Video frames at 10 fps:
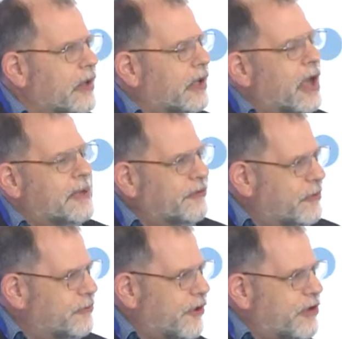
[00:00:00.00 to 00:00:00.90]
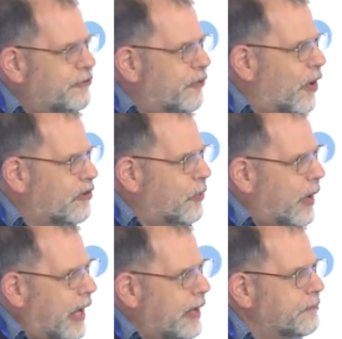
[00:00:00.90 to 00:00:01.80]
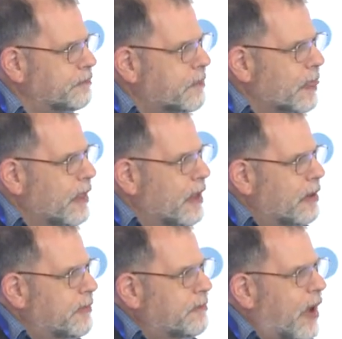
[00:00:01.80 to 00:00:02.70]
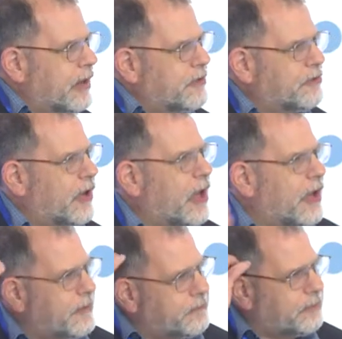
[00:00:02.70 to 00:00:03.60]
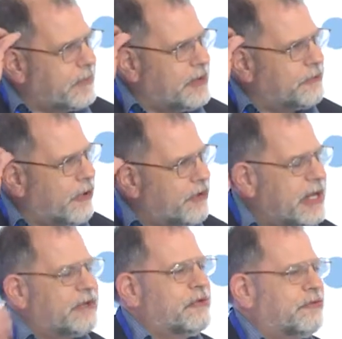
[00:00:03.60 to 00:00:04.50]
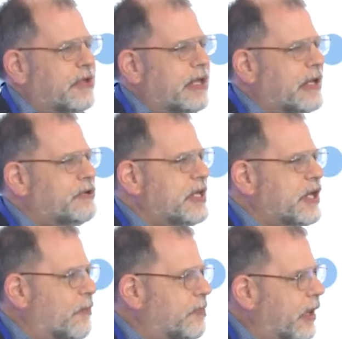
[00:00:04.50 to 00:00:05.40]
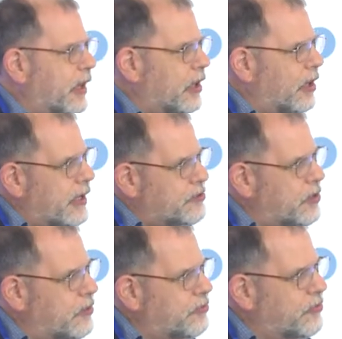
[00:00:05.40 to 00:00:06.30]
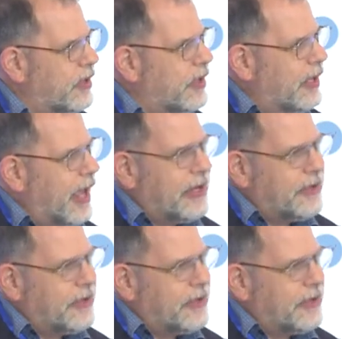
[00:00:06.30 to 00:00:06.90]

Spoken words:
coming from very far away, but Pakistan is very interested in geopolitical issues, and